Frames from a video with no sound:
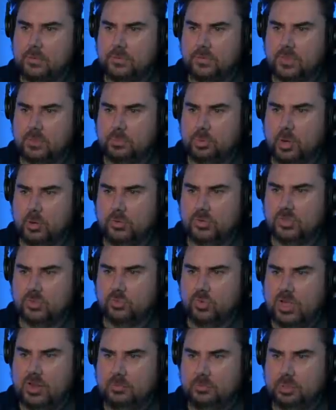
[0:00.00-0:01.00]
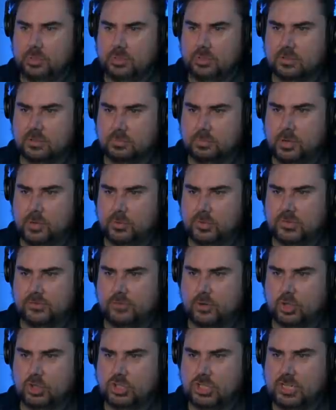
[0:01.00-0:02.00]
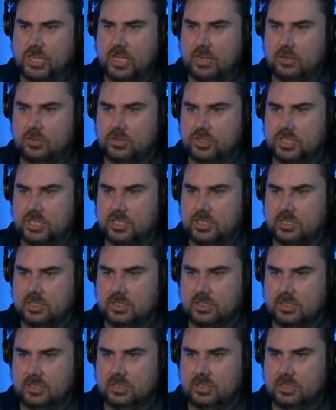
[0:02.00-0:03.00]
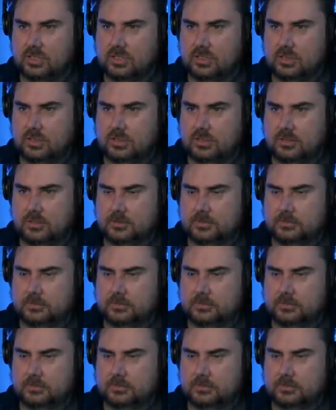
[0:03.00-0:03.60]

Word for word: yes, the post-Red Bull, post-Virgin Energy. Let's say the extreme